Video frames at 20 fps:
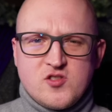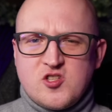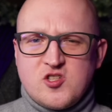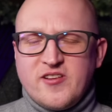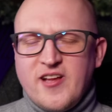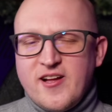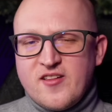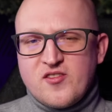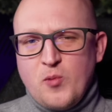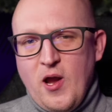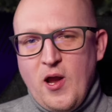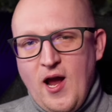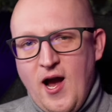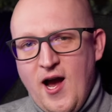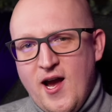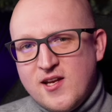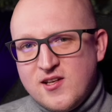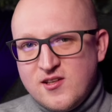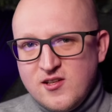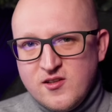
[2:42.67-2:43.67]
So that's why
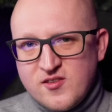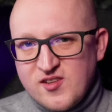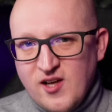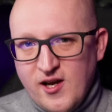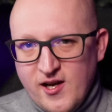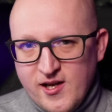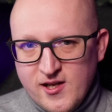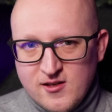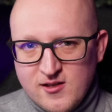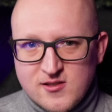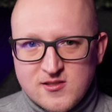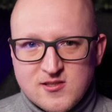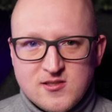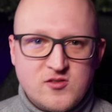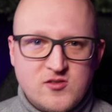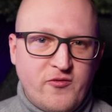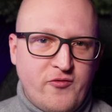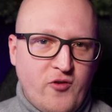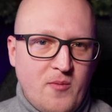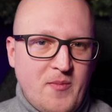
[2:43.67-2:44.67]
I decided
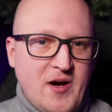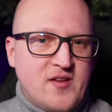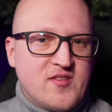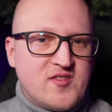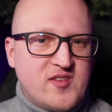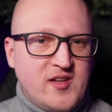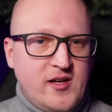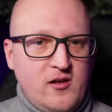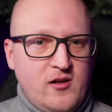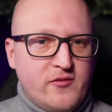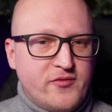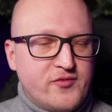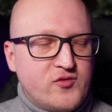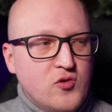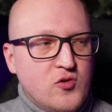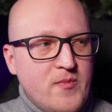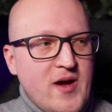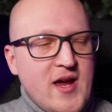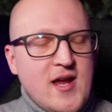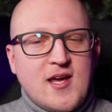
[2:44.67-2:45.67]
for
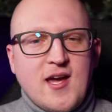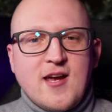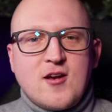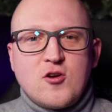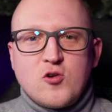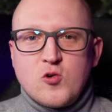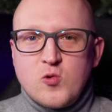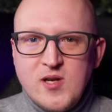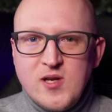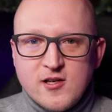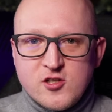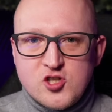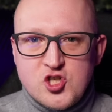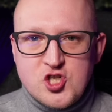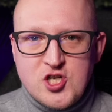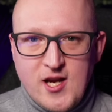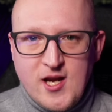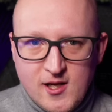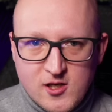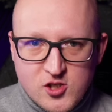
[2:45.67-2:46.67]
myself to make a career
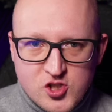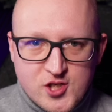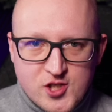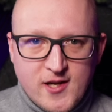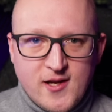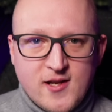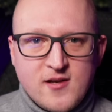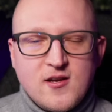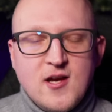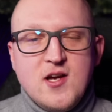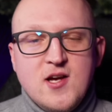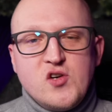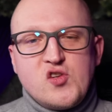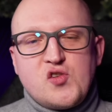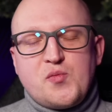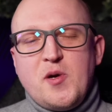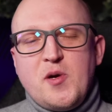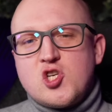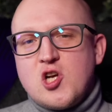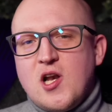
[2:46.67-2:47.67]
change and
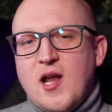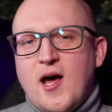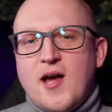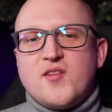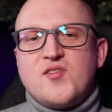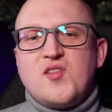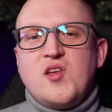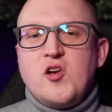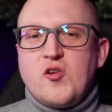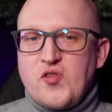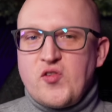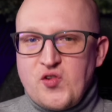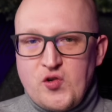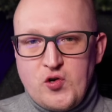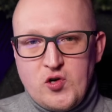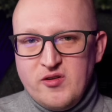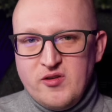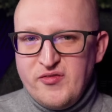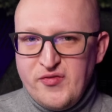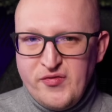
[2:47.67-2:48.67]
specialize in a
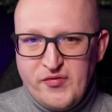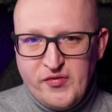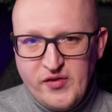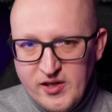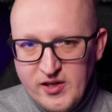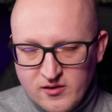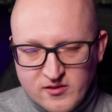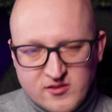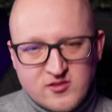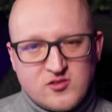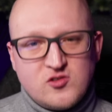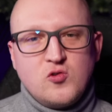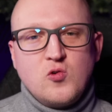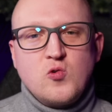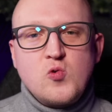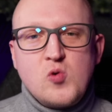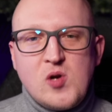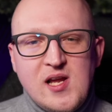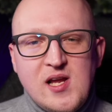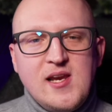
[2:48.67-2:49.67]
certain field
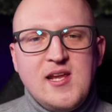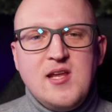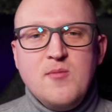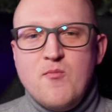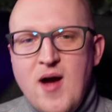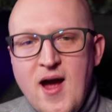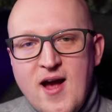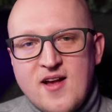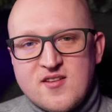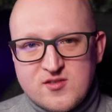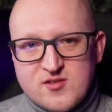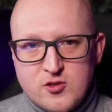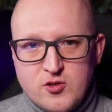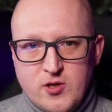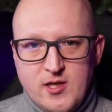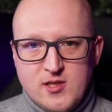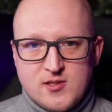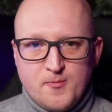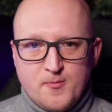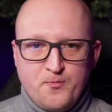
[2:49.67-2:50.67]
to really
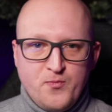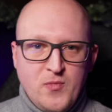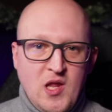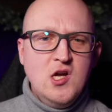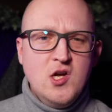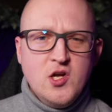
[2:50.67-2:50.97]
master it.